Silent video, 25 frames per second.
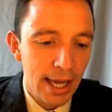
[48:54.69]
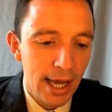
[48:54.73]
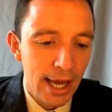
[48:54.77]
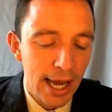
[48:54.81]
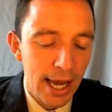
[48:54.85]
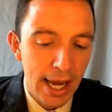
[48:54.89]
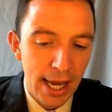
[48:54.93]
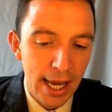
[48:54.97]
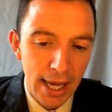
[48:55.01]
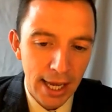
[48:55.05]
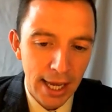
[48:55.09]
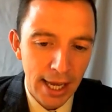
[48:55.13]

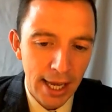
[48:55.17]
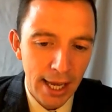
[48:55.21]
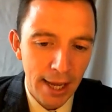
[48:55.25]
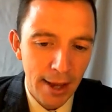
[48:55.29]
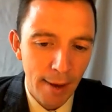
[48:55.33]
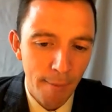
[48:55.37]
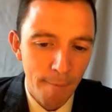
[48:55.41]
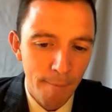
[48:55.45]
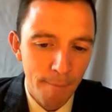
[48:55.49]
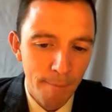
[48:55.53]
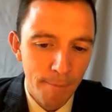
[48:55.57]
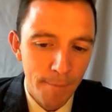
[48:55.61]

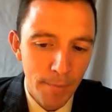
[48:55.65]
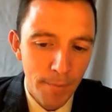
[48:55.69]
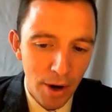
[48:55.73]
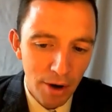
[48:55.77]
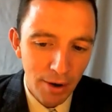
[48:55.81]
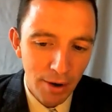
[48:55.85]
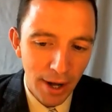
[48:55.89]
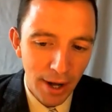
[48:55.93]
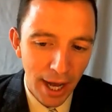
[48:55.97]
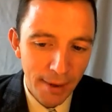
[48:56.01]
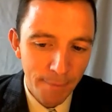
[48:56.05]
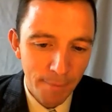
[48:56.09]
Um,
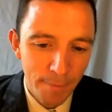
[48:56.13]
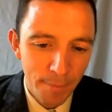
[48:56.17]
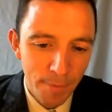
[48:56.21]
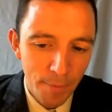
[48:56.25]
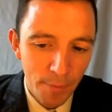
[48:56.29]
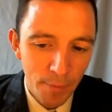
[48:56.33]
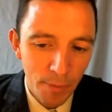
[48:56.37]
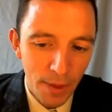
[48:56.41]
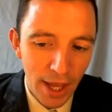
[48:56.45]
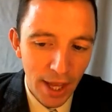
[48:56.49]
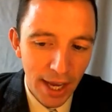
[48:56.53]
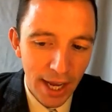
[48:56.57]
okay,
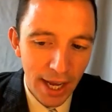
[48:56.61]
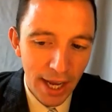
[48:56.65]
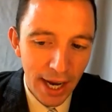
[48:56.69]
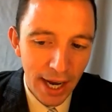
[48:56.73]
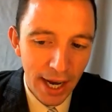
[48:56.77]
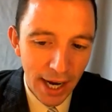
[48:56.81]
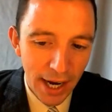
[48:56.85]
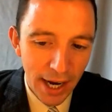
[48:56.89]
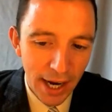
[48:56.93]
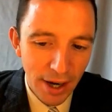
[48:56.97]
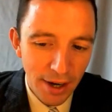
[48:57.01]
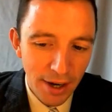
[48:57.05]

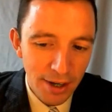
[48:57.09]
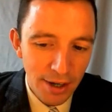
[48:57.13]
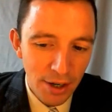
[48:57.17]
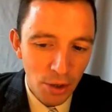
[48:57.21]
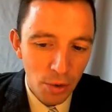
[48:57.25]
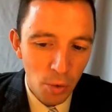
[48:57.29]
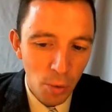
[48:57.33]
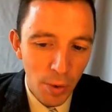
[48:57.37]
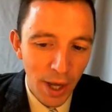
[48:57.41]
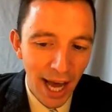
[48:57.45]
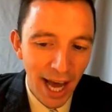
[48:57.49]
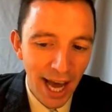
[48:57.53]
here
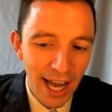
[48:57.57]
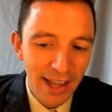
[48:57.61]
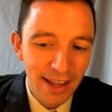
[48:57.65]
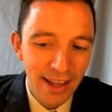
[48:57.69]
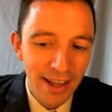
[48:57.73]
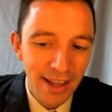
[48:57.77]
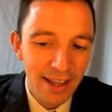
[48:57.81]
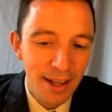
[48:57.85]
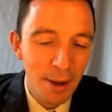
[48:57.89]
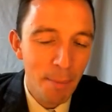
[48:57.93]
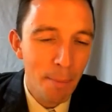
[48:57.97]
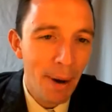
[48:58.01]
we had
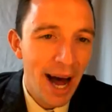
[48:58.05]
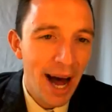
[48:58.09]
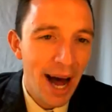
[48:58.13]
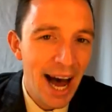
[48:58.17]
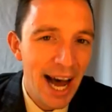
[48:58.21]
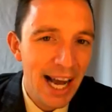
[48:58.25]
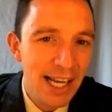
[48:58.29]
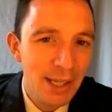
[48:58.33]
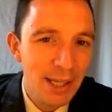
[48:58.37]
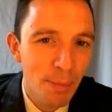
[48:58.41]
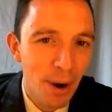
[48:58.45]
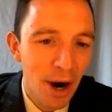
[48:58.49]
the
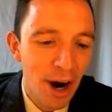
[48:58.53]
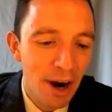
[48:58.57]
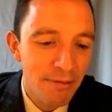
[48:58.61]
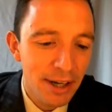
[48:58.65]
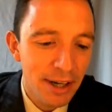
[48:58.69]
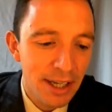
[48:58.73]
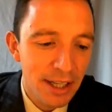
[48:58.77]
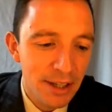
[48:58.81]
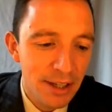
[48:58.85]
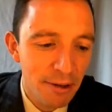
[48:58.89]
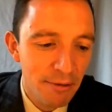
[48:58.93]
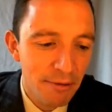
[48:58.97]
past
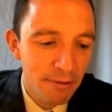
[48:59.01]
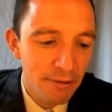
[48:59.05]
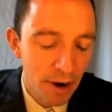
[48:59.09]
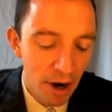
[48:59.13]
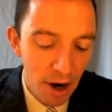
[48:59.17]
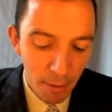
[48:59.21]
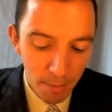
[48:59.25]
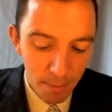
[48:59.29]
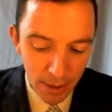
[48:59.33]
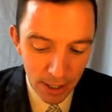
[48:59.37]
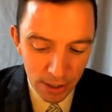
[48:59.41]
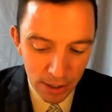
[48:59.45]
perfect. The
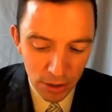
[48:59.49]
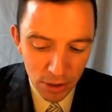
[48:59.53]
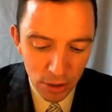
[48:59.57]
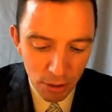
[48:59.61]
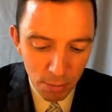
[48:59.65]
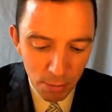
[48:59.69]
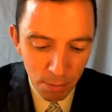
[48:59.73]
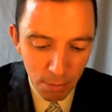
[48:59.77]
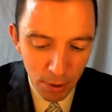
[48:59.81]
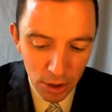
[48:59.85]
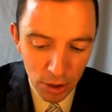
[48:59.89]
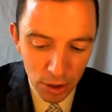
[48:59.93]
verb is to
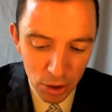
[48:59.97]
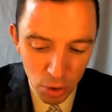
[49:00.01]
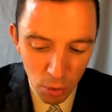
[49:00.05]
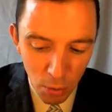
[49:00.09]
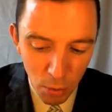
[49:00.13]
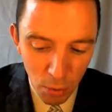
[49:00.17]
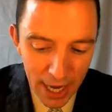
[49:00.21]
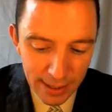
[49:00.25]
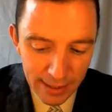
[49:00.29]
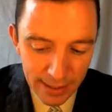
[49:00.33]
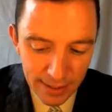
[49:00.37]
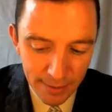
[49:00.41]

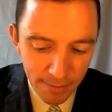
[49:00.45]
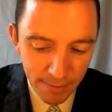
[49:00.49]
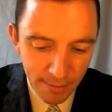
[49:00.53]
persuade.